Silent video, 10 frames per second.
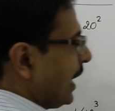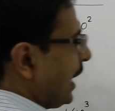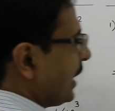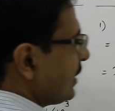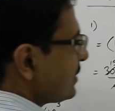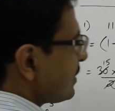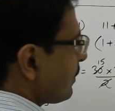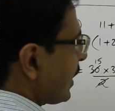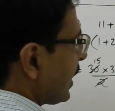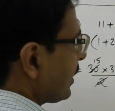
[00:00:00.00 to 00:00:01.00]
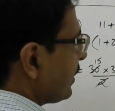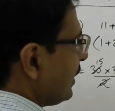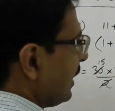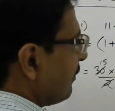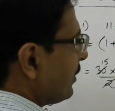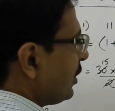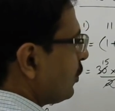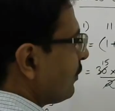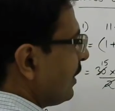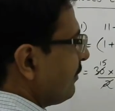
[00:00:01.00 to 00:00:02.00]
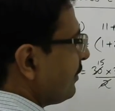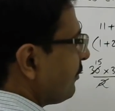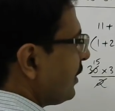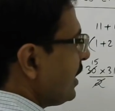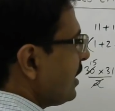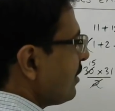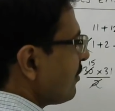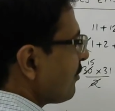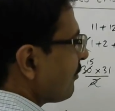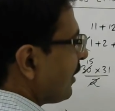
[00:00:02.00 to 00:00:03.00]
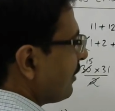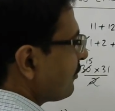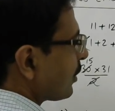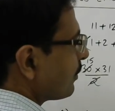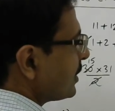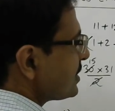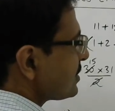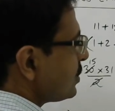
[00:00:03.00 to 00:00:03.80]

and subtract 11 into 5, 55 from this,